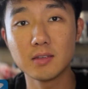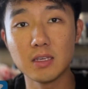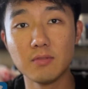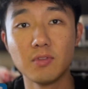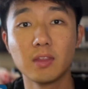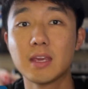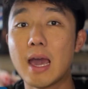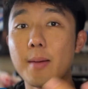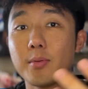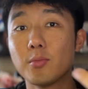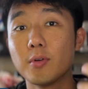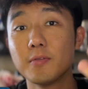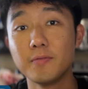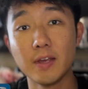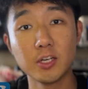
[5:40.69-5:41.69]
even the Capital
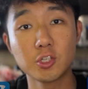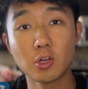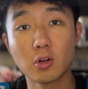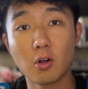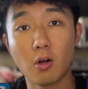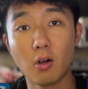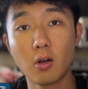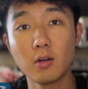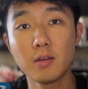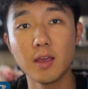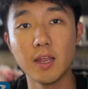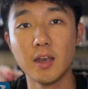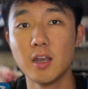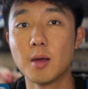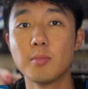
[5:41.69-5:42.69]
One Venture Card,
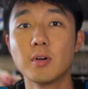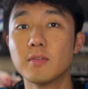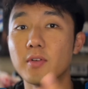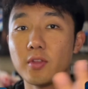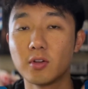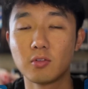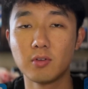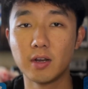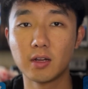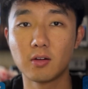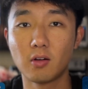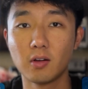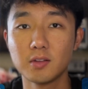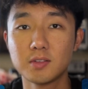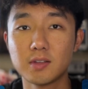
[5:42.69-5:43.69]
and a number of other credit
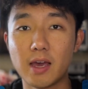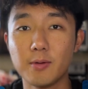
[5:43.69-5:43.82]
cards.